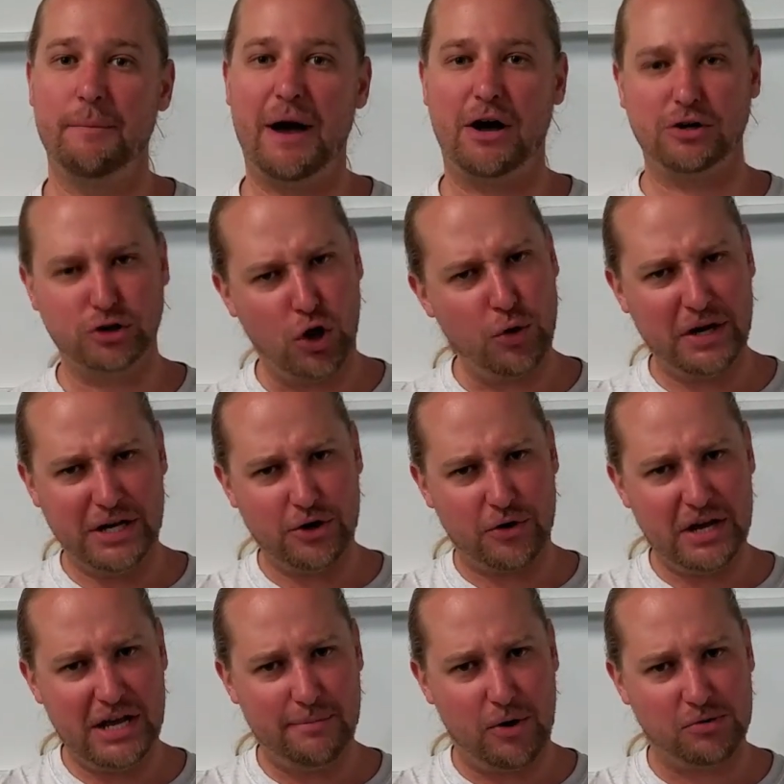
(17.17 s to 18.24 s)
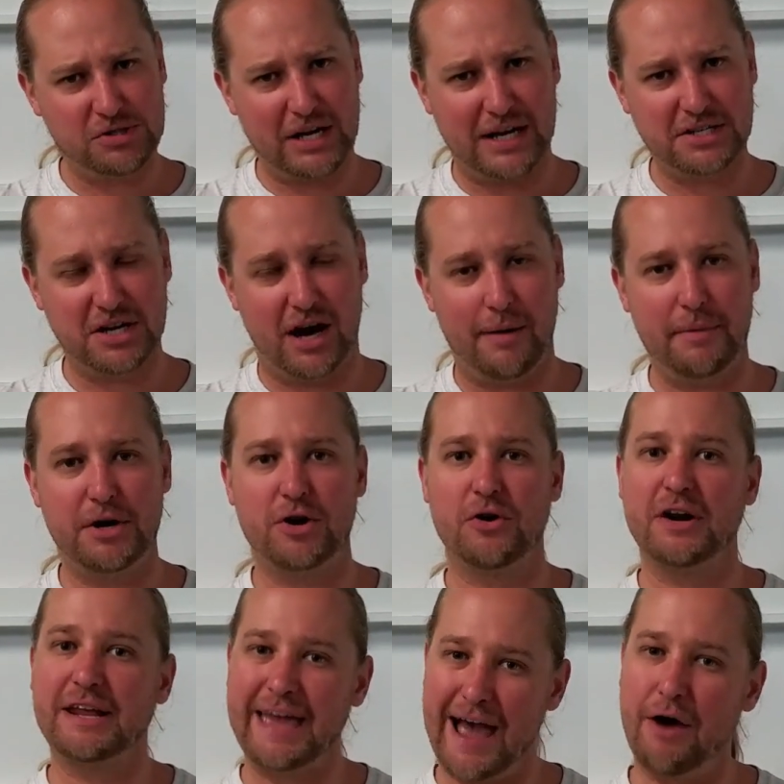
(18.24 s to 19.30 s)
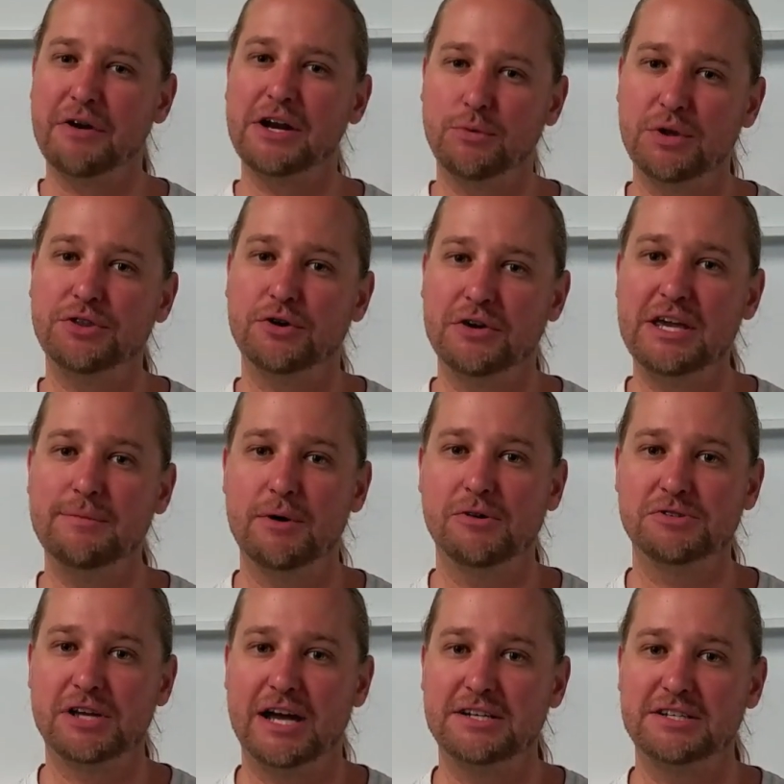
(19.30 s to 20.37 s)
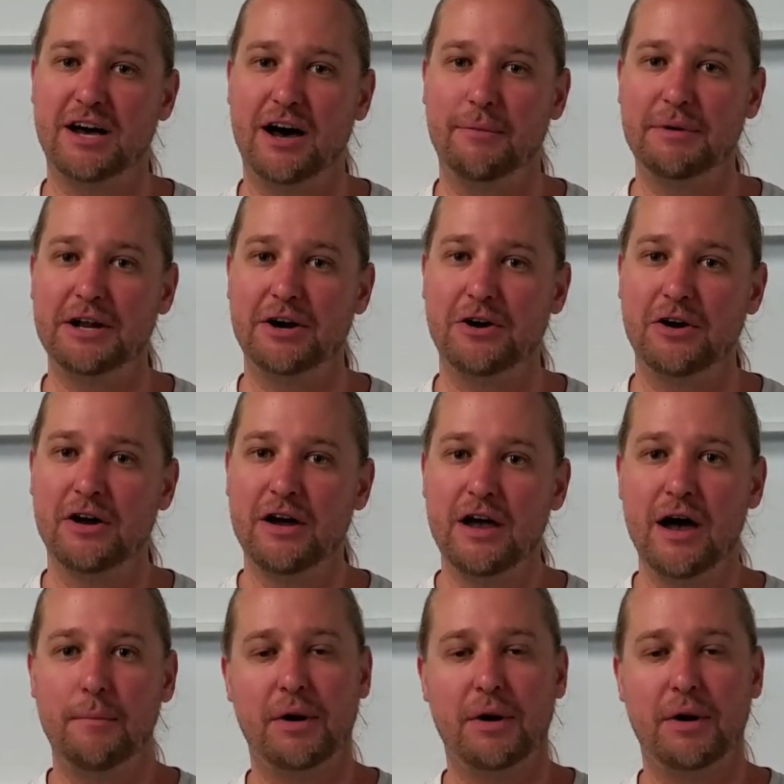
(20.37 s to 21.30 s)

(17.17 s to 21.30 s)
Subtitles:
about loading your hemocytometer and counting with your hemocytometer,